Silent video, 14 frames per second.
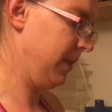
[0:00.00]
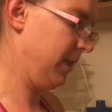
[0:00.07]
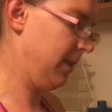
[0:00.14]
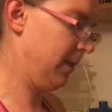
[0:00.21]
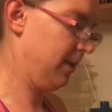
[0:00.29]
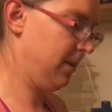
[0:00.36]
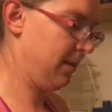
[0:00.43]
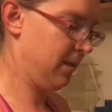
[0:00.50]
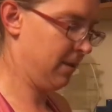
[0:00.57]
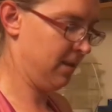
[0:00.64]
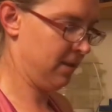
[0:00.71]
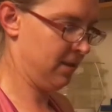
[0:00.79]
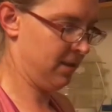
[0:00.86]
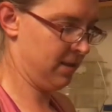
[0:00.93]
going to,
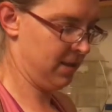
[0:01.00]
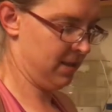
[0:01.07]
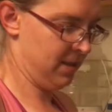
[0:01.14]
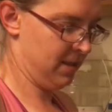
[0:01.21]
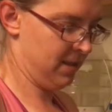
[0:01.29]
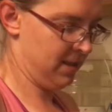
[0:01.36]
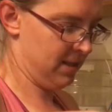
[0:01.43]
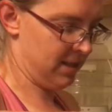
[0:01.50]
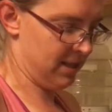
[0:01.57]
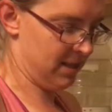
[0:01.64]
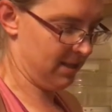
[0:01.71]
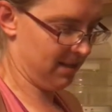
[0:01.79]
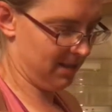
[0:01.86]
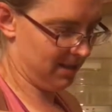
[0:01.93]

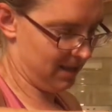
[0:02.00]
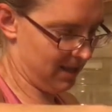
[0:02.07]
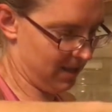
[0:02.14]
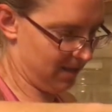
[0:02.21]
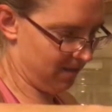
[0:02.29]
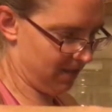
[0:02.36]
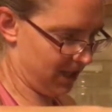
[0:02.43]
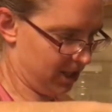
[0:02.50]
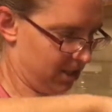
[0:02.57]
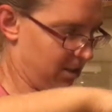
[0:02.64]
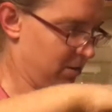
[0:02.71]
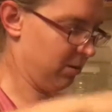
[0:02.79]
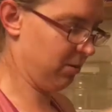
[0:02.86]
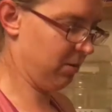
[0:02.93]
the
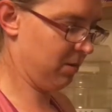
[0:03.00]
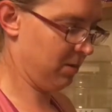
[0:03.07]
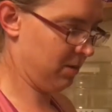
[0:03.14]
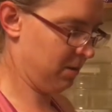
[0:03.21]
individual,